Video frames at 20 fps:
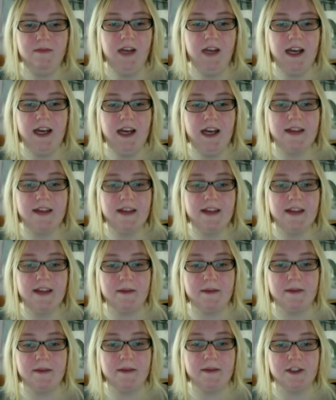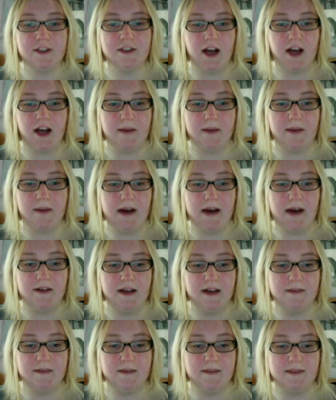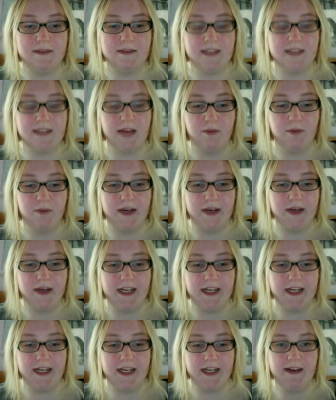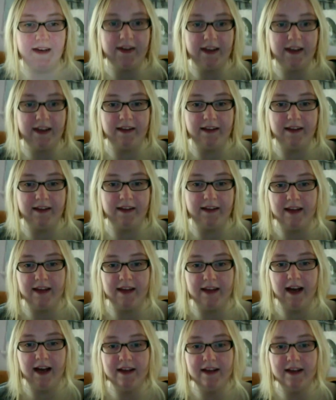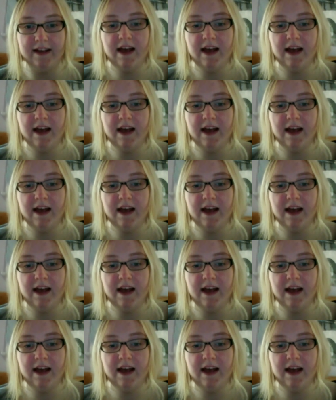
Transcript: and they pretty much talk about Seth winning and everything like that.